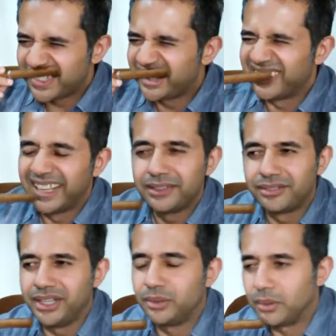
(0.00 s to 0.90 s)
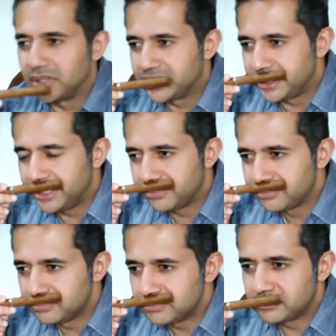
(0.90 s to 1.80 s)
no leathery quality.
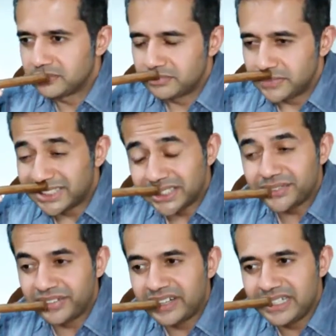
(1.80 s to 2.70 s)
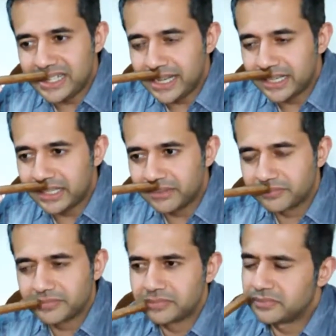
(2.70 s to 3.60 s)
It's just very tangy.